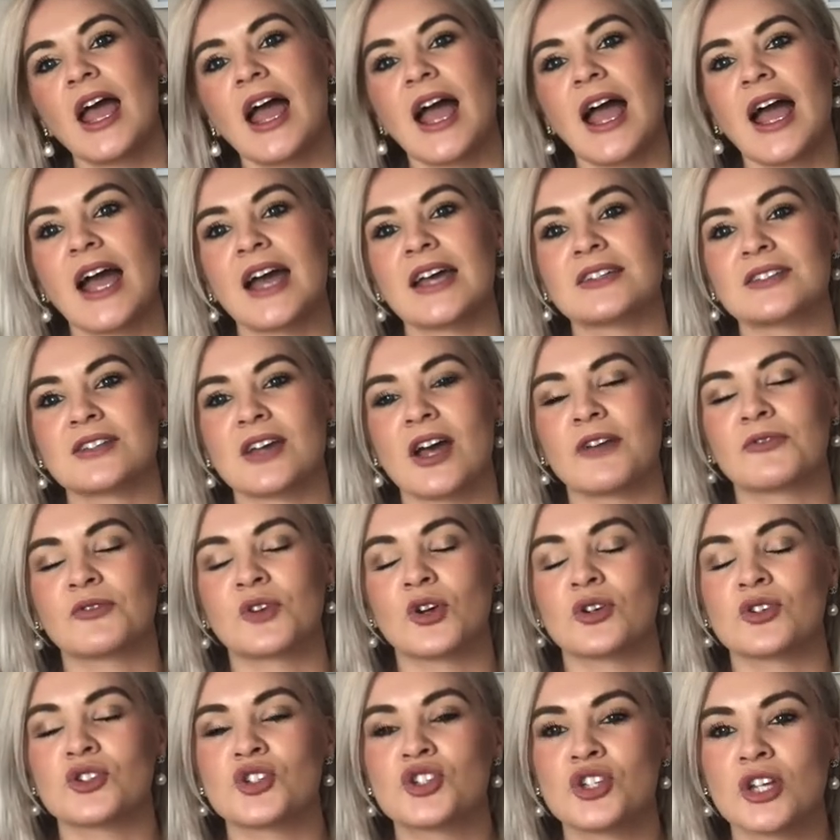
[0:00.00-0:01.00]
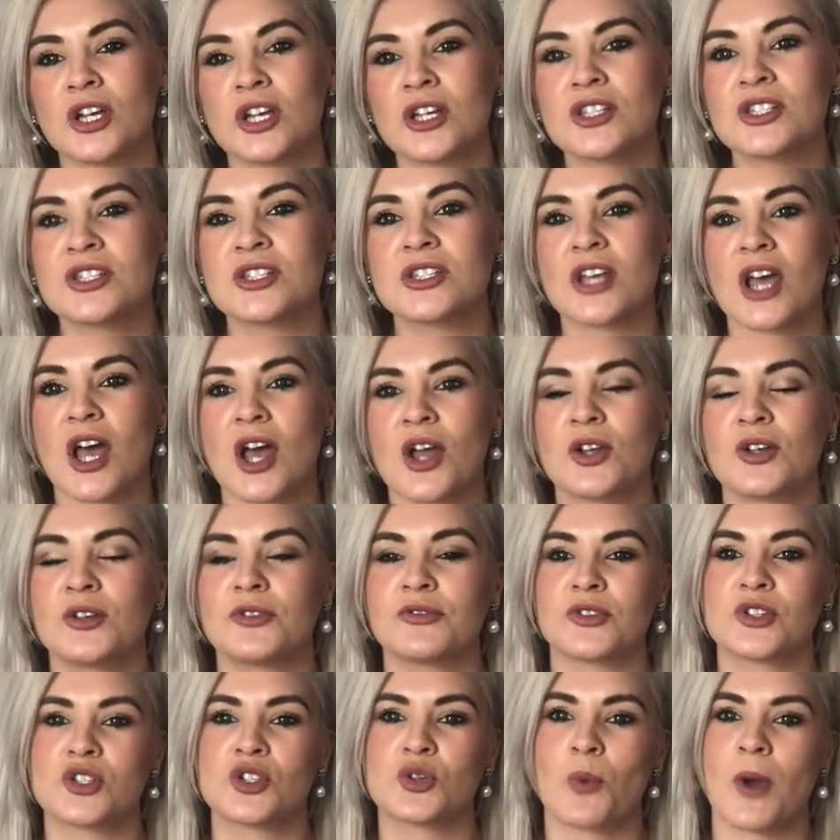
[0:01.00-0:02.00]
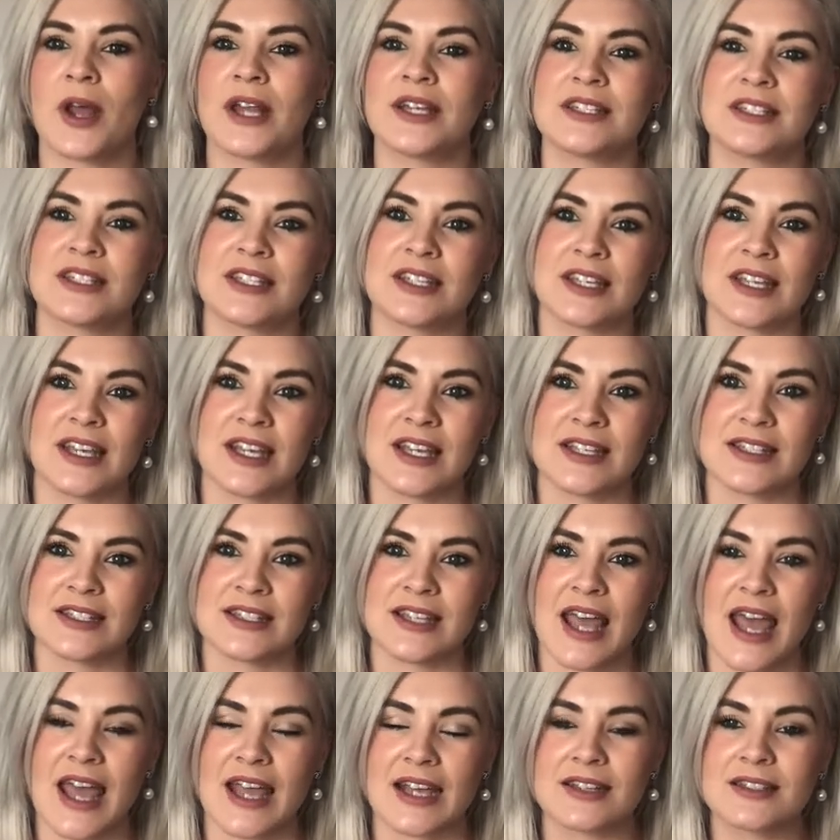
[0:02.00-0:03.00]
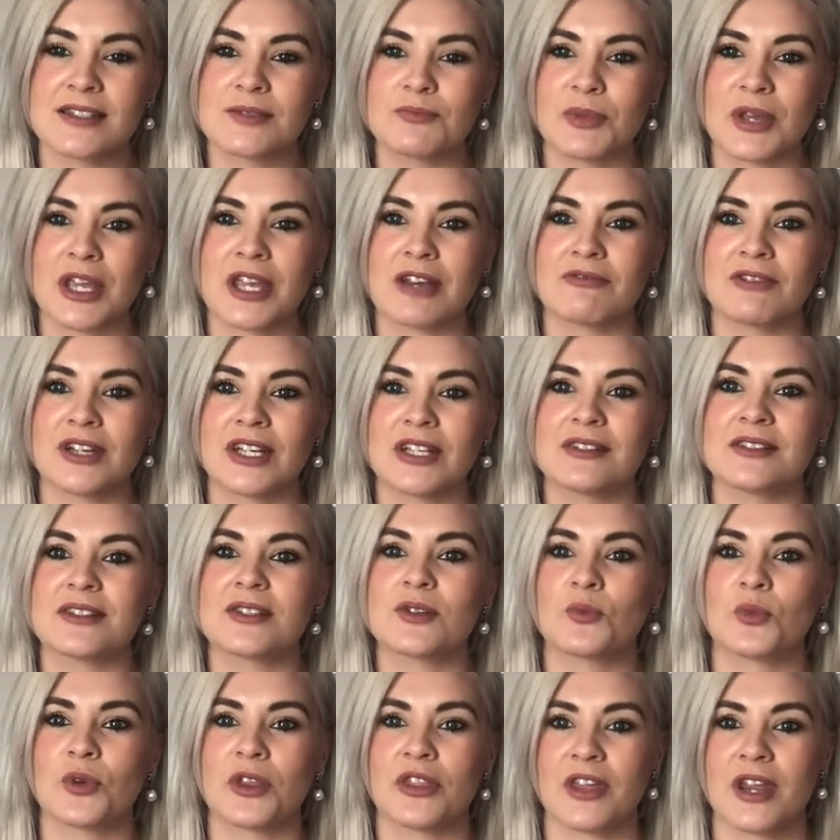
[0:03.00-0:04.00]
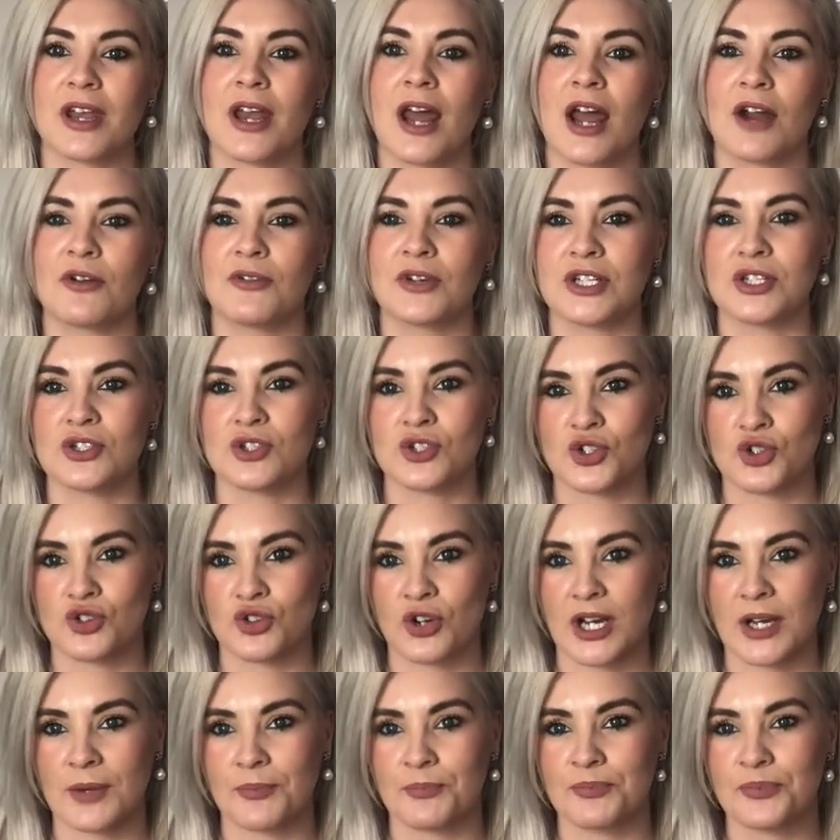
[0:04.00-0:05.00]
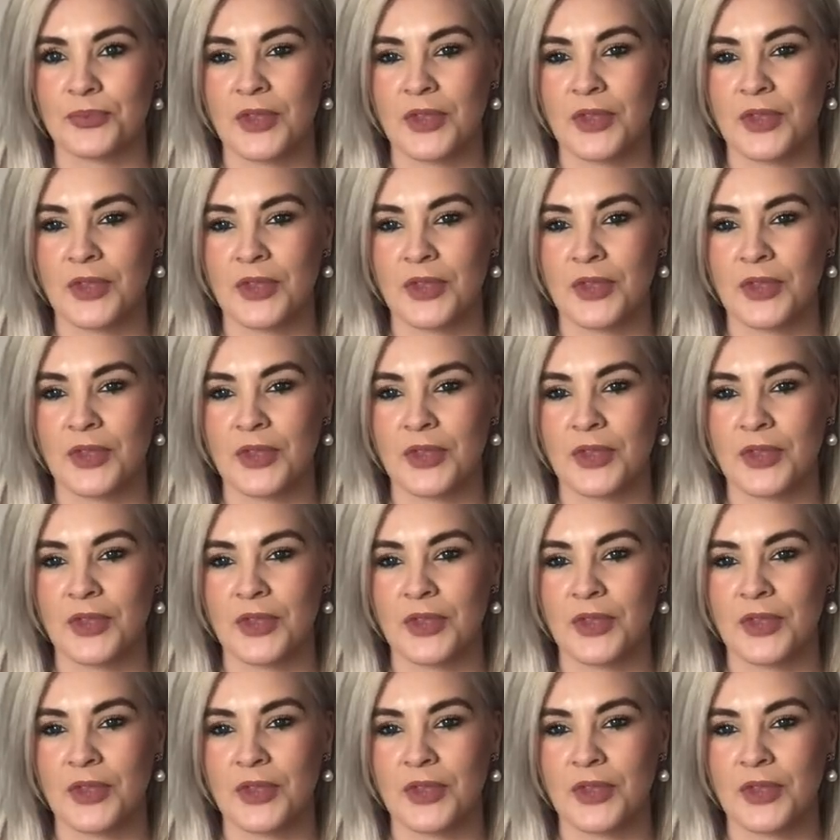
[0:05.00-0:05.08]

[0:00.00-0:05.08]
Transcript: and I've got just over 20 years experience within our industry.